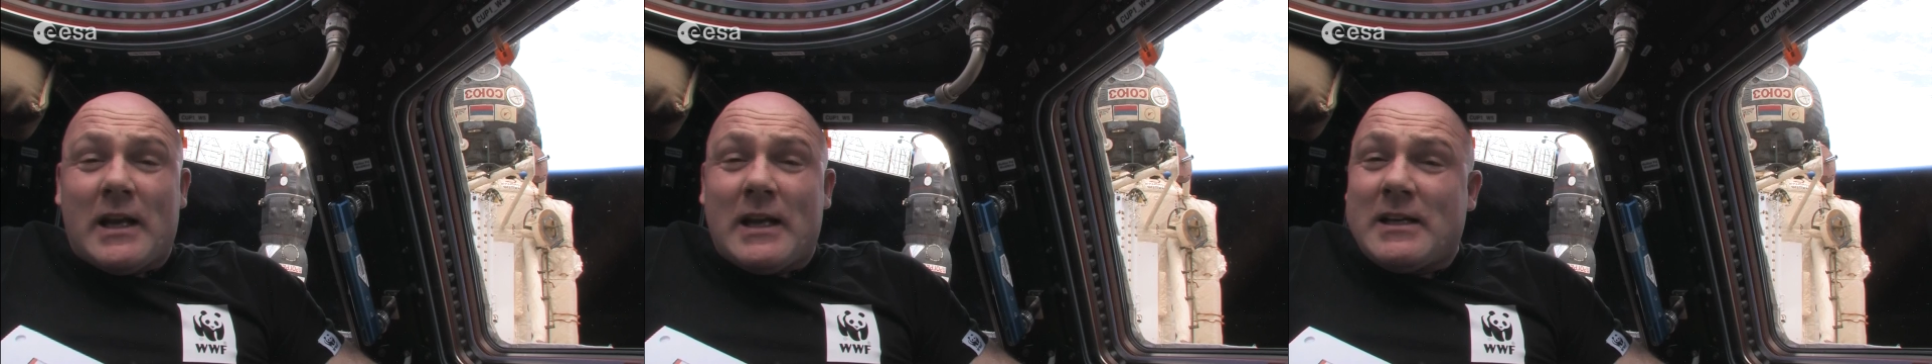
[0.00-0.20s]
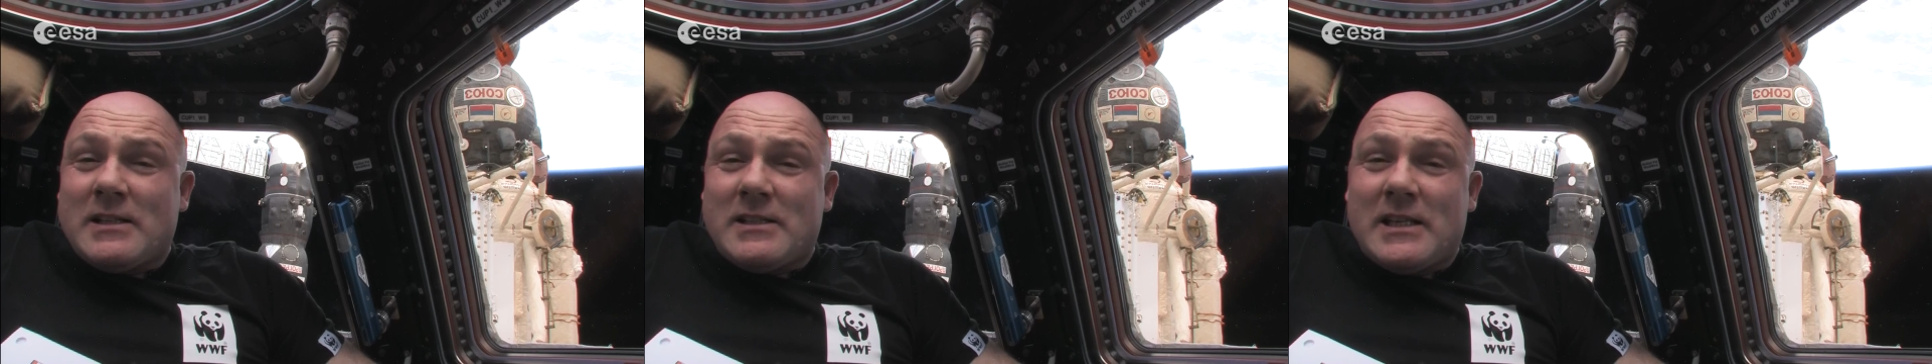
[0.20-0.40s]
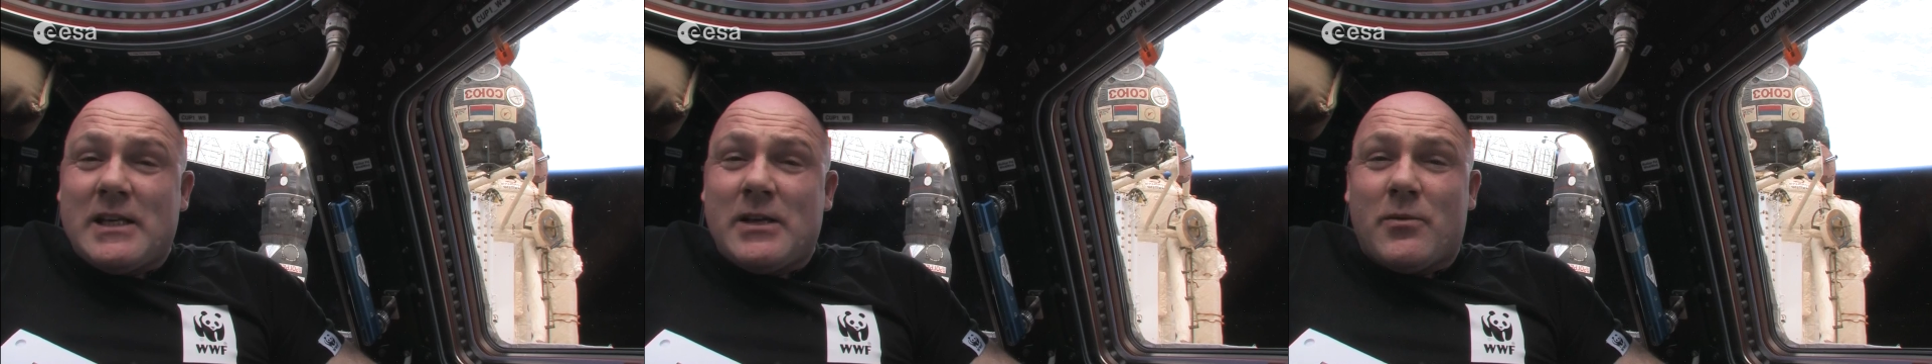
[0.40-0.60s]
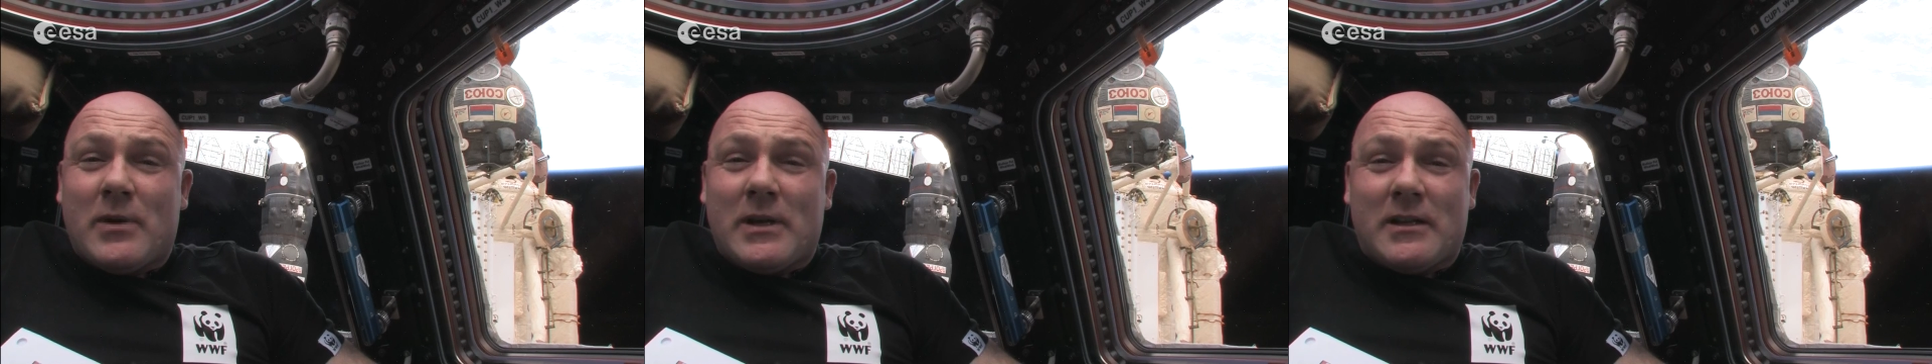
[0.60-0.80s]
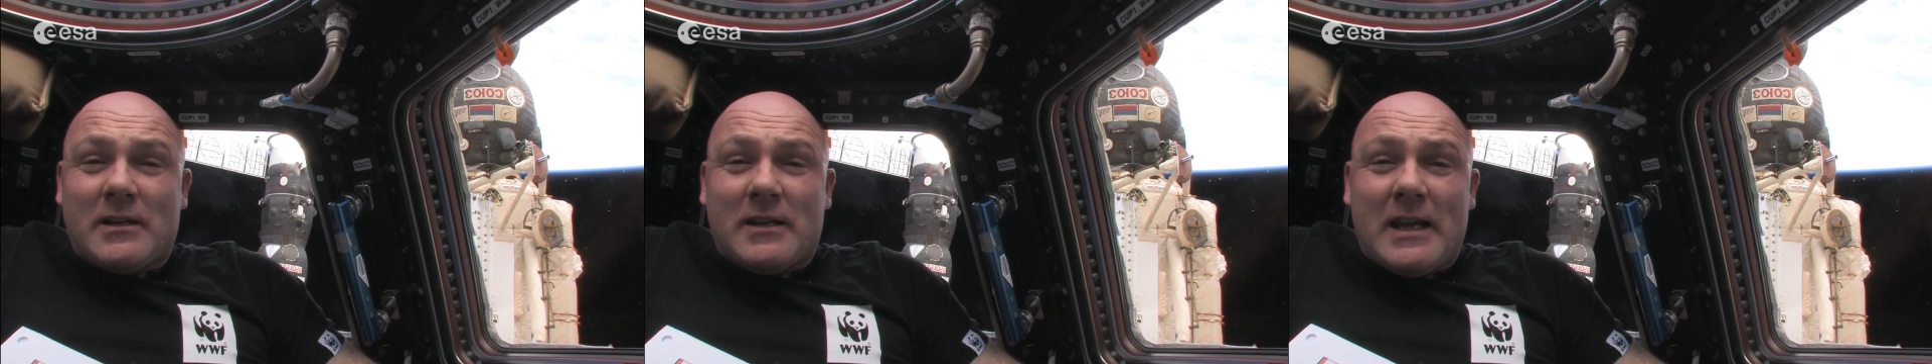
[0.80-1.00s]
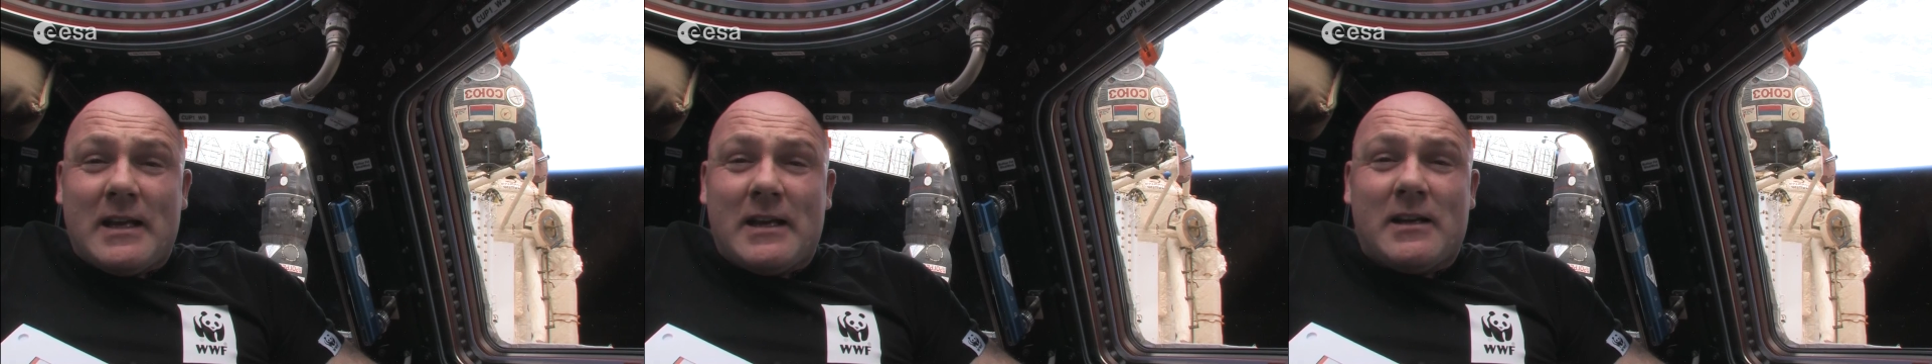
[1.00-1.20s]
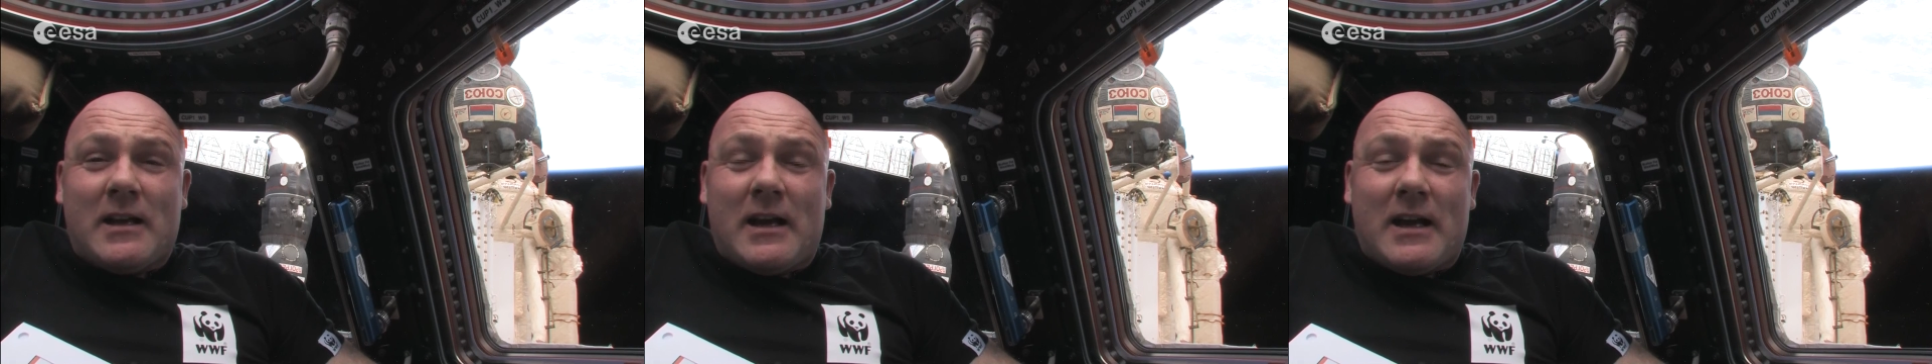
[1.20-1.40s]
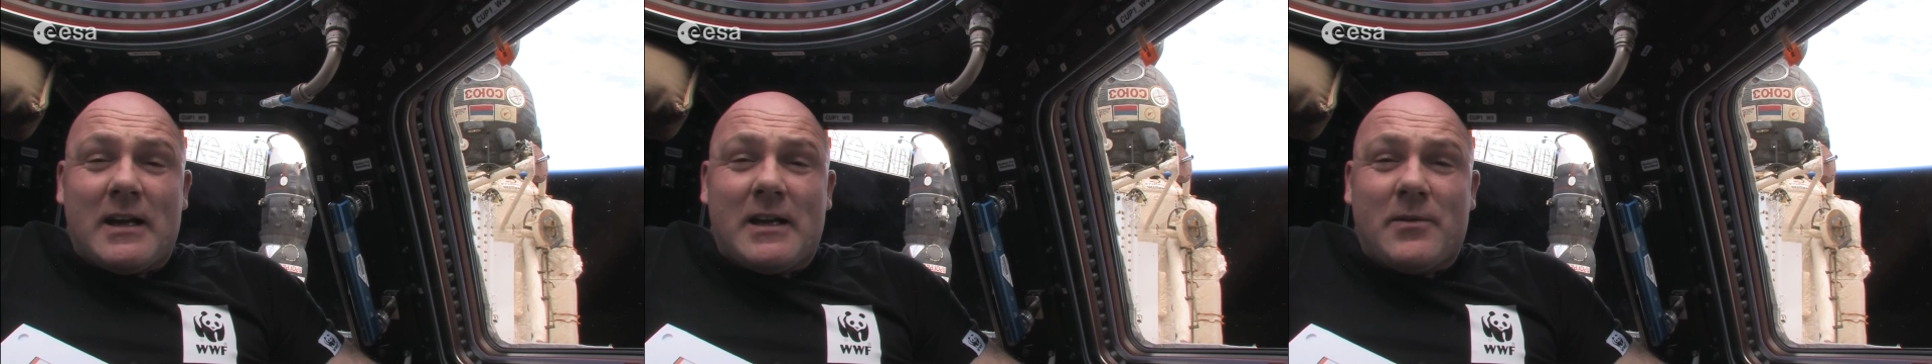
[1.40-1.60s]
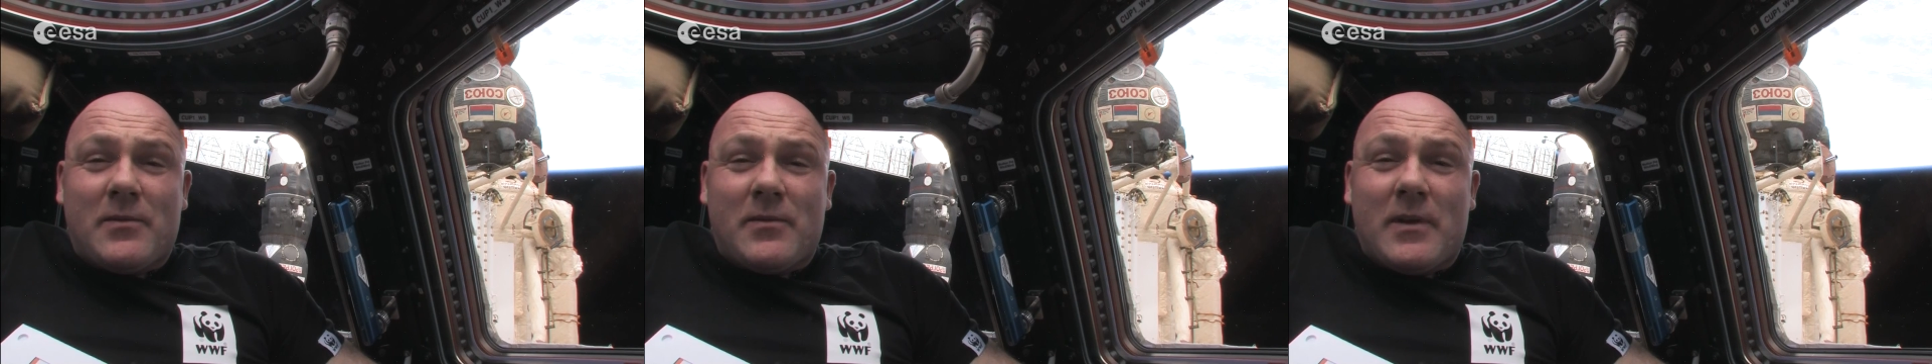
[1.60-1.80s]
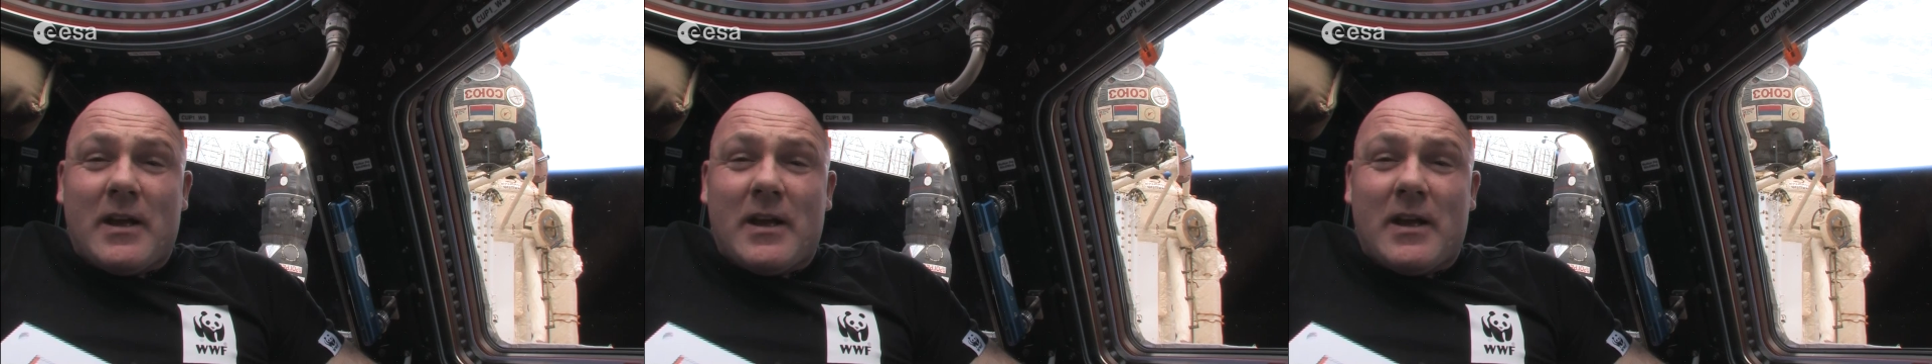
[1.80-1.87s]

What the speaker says: I can see with the naked eye